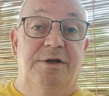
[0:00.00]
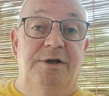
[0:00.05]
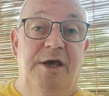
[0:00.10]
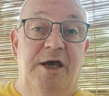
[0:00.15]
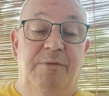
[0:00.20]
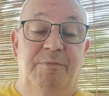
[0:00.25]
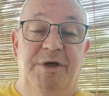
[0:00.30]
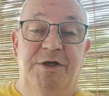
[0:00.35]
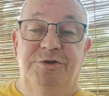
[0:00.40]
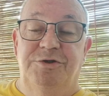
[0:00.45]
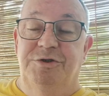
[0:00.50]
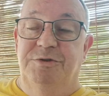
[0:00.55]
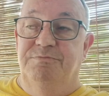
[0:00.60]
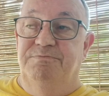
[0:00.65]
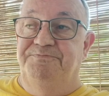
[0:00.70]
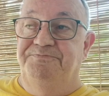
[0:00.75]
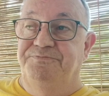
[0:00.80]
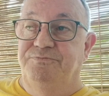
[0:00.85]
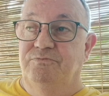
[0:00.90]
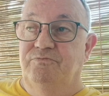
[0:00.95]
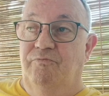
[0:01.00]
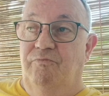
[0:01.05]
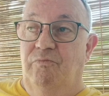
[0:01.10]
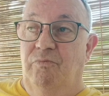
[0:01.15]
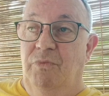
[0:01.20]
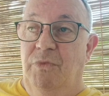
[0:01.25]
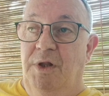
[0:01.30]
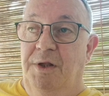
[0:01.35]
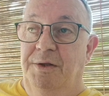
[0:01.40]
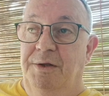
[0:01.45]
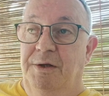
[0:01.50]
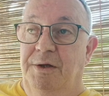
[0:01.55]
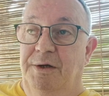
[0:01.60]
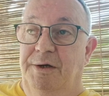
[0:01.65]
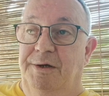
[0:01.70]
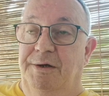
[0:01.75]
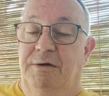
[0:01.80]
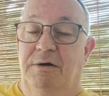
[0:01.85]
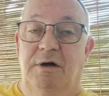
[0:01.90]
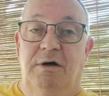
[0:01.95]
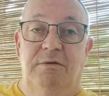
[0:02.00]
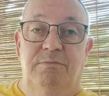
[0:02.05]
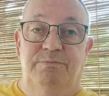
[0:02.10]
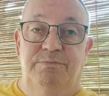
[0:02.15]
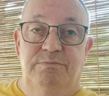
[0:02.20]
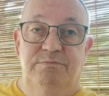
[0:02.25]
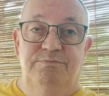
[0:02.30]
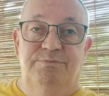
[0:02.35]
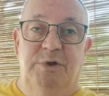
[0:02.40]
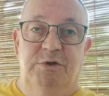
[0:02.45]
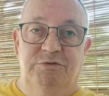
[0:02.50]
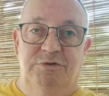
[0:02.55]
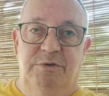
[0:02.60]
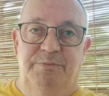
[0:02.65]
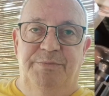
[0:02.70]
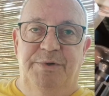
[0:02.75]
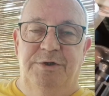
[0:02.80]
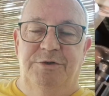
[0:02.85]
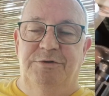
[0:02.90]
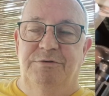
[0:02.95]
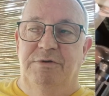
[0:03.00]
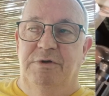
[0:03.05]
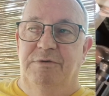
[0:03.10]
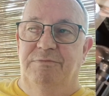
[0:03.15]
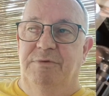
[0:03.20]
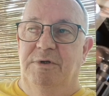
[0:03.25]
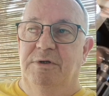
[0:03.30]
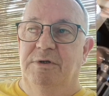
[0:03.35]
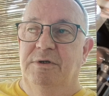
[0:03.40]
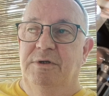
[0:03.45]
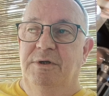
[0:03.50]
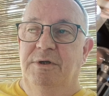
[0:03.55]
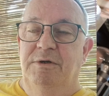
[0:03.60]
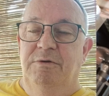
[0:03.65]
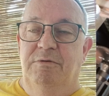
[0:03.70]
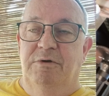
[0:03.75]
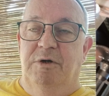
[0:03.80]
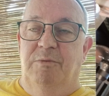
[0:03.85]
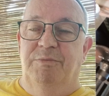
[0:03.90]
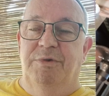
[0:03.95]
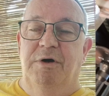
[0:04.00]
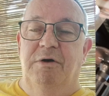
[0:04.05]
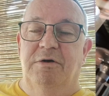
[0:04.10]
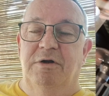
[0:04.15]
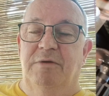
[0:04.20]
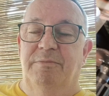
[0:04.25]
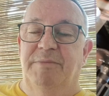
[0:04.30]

damage. I'll post a picture of what I'm talking